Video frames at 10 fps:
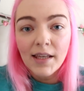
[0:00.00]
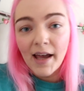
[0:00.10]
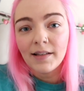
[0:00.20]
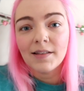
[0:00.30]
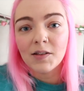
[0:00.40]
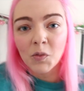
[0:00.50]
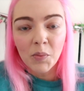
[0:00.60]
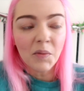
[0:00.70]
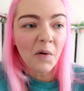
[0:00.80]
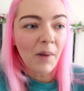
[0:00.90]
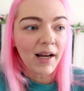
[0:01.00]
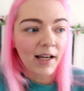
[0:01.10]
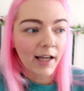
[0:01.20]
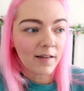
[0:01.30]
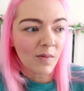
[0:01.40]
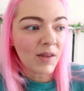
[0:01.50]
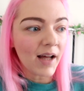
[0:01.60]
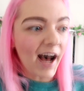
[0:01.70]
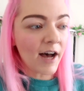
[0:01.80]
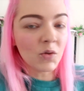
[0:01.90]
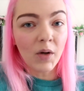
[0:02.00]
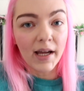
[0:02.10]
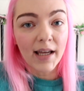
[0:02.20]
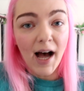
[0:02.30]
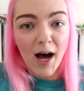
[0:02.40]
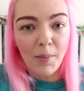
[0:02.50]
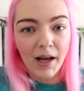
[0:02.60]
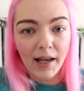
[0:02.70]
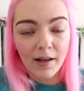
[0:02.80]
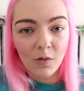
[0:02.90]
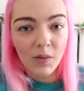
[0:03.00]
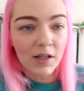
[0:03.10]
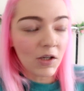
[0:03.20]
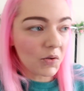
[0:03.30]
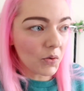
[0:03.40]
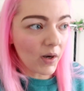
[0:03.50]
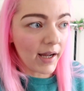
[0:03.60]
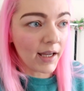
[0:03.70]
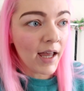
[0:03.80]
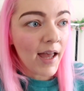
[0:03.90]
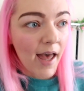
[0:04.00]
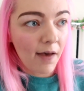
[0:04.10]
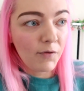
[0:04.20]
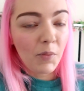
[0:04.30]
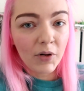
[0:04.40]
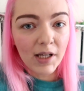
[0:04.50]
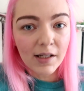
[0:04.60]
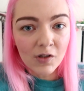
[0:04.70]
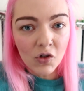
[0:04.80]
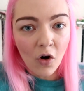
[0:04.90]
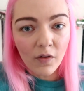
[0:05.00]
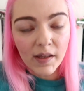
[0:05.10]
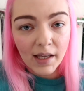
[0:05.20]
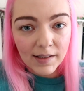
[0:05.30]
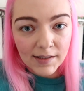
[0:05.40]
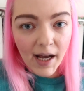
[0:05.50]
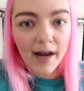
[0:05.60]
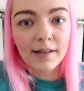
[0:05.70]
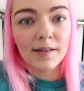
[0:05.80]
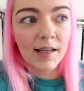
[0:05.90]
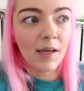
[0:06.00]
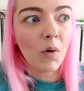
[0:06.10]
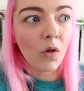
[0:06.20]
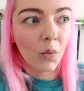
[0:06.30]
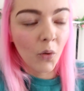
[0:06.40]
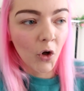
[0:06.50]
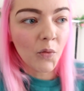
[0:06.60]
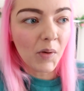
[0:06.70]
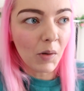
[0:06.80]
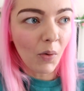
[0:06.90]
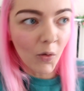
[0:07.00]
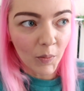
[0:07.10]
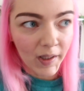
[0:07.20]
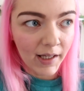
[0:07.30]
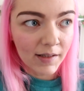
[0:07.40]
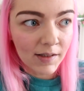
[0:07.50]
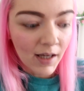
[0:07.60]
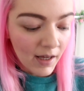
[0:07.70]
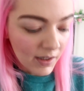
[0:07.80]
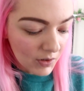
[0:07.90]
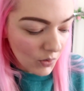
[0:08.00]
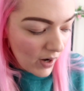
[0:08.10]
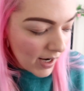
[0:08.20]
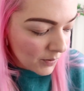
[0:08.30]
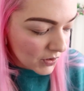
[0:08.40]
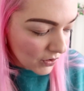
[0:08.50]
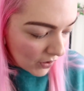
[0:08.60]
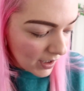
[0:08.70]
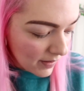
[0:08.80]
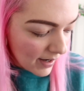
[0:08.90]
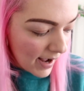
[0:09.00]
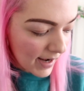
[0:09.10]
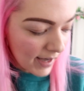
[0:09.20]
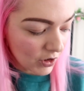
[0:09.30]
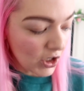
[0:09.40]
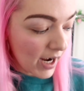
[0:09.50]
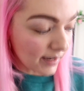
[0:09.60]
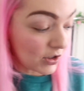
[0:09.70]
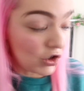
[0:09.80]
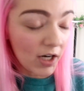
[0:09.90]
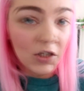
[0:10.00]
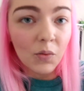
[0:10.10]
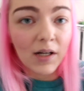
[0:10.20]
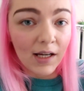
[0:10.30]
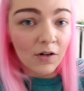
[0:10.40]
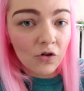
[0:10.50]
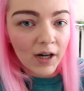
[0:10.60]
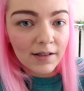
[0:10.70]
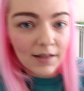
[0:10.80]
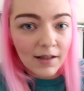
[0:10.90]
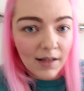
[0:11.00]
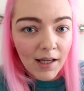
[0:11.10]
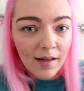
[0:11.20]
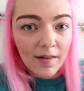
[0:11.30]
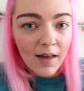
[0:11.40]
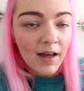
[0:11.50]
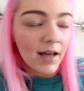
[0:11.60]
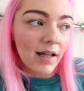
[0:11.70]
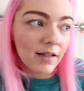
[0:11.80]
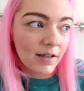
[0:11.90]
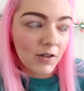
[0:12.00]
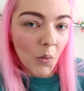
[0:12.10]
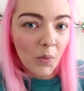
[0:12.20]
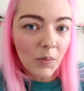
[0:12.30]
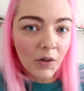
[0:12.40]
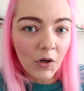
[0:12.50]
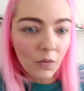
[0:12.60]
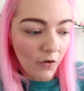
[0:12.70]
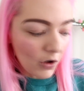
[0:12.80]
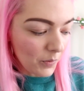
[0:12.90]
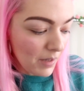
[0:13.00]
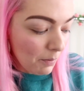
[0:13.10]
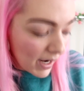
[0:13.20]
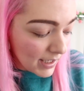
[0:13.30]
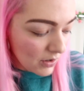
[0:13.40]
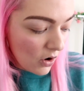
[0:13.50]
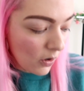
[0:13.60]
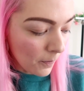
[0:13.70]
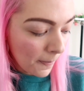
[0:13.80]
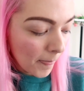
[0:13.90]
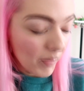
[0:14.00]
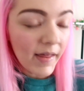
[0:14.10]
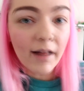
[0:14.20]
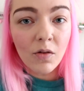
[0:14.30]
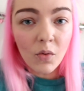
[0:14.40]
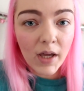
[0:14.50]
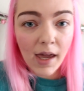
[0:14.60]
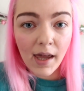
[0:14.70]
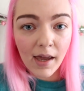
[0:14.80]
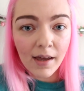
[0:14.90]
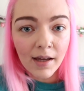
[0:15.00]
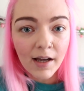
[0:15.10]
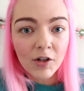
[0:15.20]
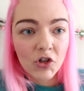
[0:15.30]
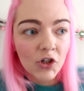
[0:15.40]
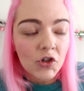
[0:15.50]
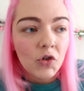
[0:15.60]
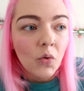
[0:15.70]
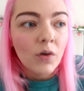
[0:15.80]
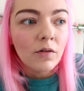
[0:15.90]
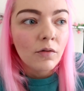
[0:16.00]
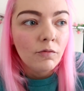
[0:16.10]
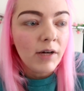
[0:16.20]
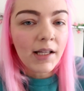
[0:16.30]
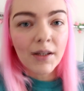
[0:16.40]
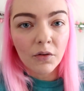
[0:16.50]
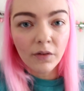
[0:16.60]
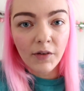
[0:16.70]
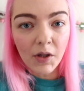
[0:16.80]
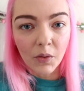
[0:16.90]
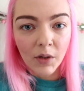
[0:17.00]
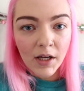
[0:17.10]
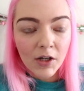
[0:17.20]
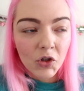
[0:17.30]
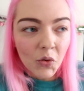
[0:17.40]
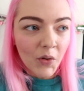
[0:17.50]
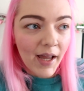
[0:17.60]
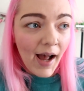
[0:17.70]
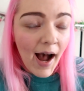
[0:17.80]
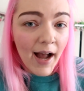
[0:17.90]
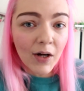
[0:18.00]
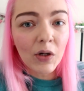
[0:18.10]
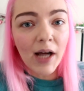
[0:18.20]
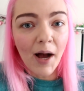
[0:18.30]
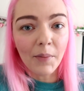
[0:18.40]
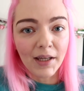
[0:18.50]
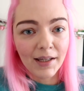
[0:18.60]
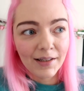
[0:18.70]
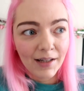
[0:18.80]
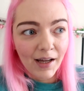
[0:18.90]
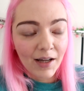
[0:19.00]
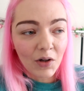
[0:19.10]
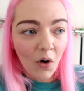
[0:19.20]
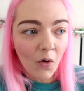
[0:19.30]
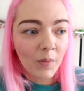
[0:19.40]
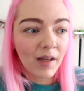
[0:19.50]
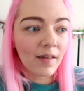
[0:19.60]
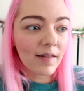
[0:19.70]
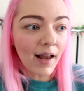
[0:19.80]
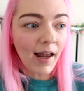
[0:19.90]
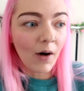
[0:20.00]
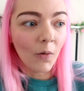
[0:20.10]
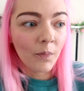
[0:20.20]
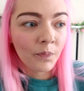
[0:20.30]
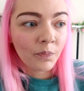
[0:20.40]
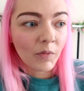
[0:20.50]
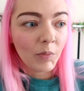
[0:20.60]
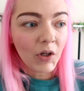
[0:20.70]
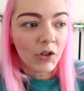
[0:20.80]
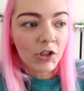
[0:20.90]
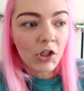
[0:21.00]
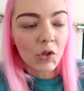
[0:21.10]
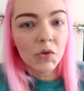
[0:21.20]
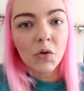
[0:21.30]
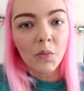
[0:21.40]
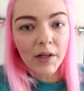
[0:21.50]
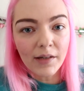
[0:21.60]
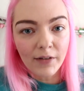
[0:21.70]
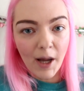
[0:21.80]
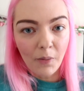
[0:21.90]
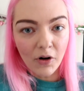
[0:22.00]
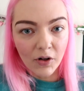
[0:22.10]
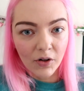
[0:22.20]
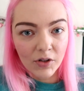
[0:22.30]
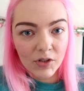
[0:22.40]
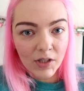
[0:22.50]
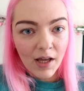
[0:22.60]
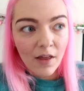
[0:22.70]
Yes, some people might like something that I don't like. I might like something that you don't like. Everybody is not the exact same, or the world would be a boring place. So I am sorry that I actually had a genuine interest in these, and that some people who follow me might not. But that's okay. Just don't read the review. Don't get angry at me and call me a sellout because you don't believe in that product.